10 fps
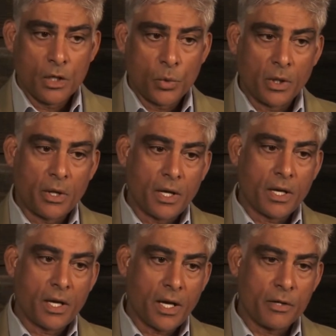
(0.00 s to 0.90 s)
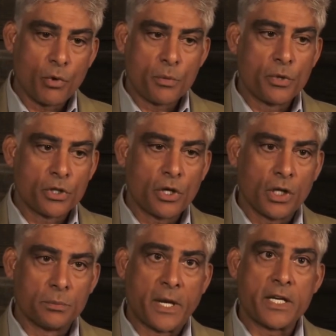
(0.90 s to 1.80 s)
Well, I wrote a book
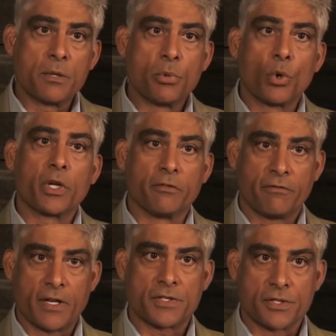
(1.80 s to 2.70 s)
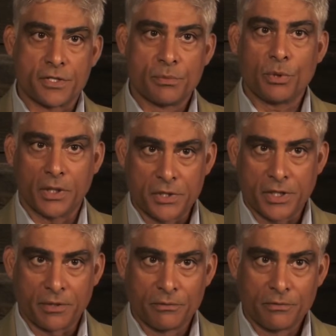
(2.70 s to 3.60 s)
called Mending Broken Fences
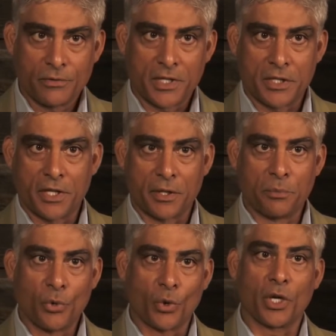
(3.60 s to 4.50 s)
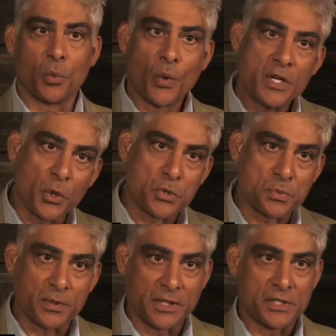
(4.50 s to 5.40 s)
Policing, rather than Broken Windows
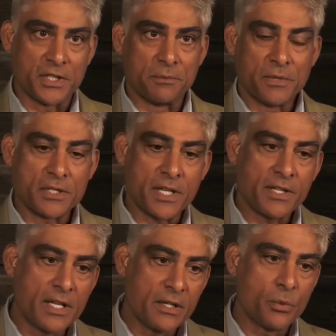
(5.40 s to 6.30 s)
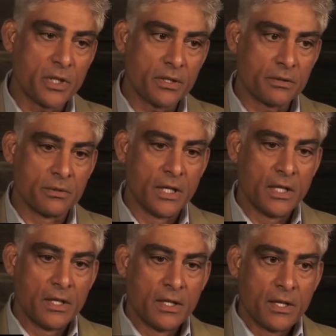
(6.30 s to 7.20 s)
Policing, because I think when you
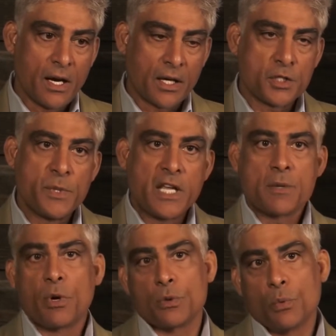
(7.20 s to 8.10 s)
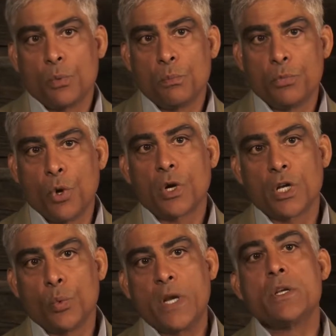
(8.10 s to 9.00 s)
are speaking about
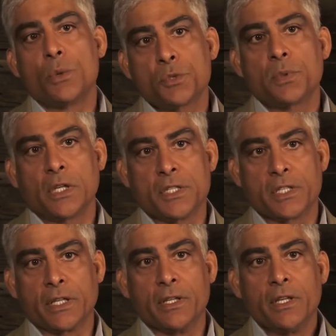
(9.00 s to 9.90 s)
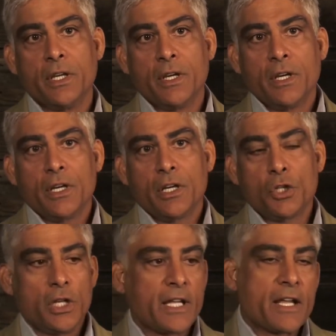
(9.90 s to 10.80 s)
broken windows policing,
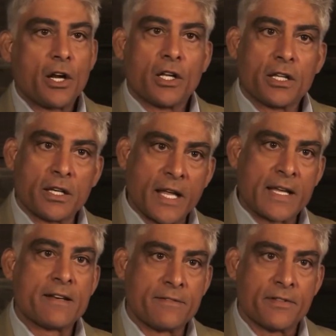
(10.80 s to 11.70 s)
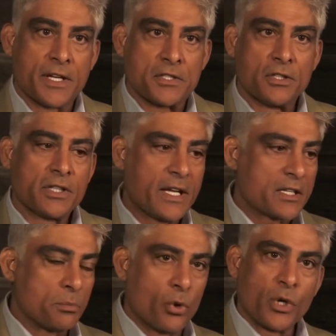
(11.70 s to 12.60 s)
you're looking at all of the negative things. You're looking
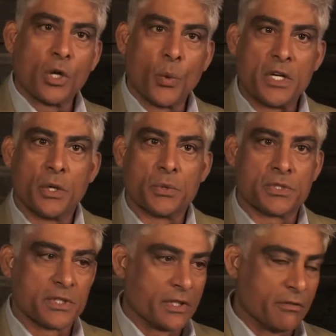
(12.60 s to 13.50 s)
at the broken windows, the